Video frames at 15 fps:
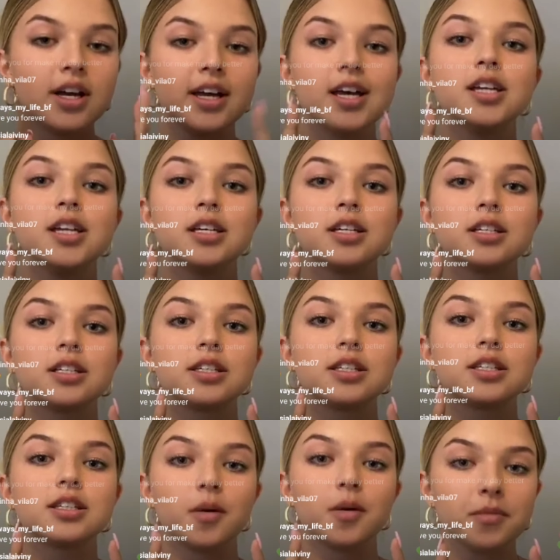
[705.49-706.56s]
it is
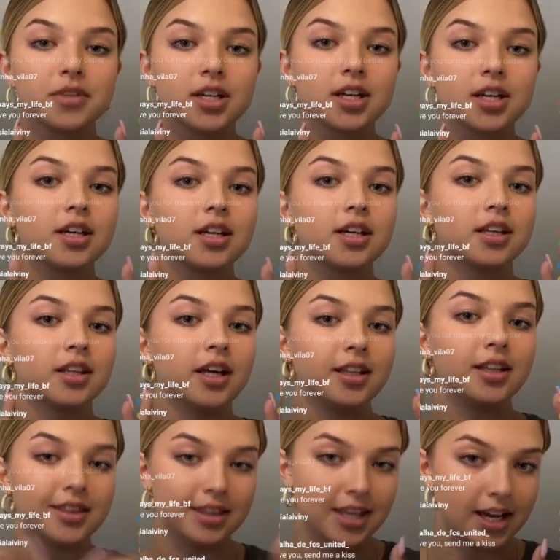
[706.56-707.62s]
something
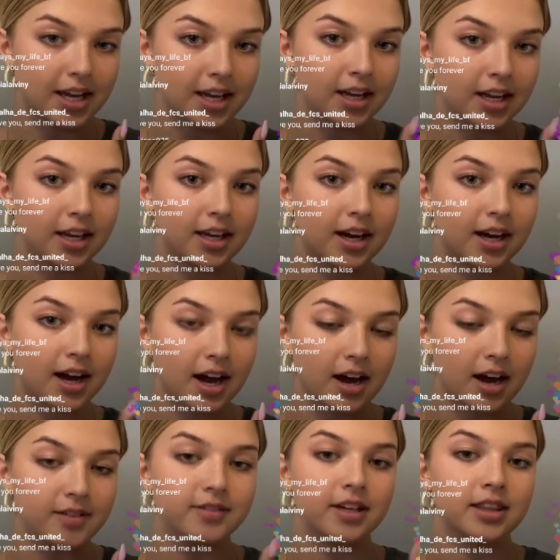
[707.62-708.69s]
that they
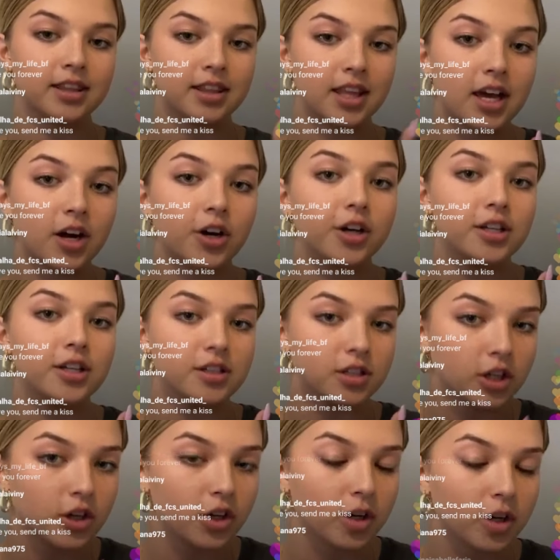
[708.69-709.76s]
have and they are
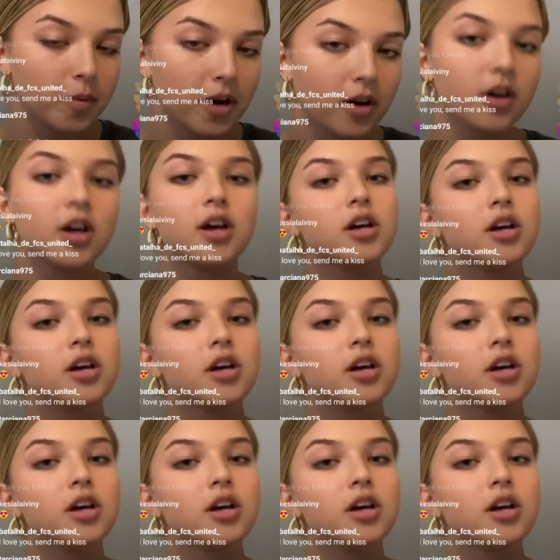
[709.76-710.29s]
insecure about.